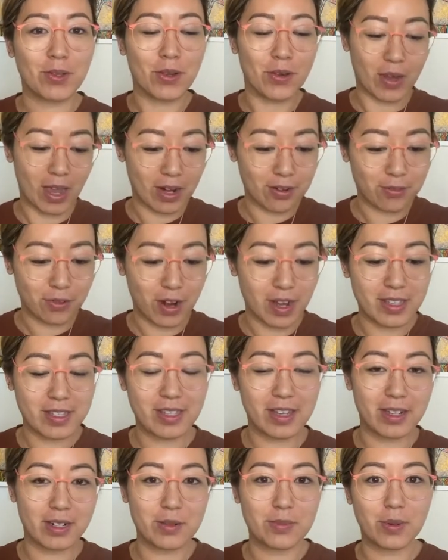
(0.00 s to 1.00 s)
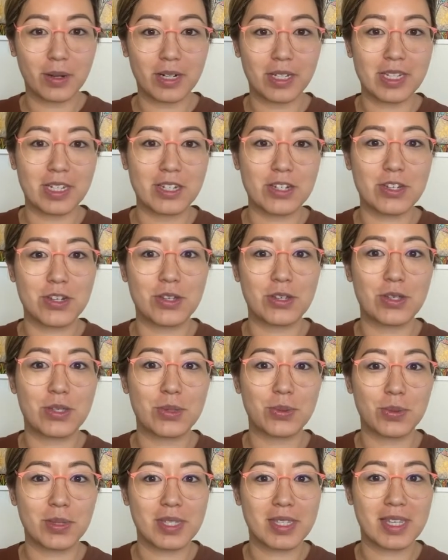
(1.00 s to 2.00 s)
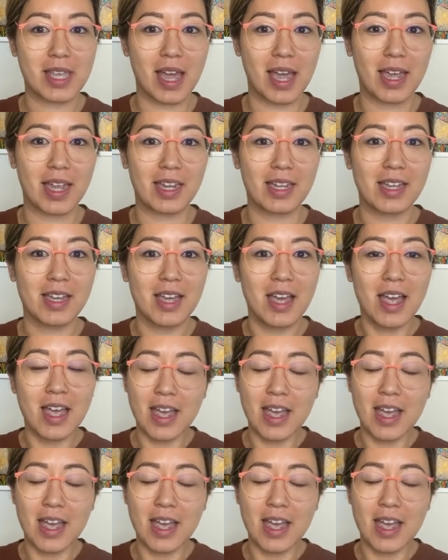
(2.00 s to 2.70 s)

who had right-sided body issues would say,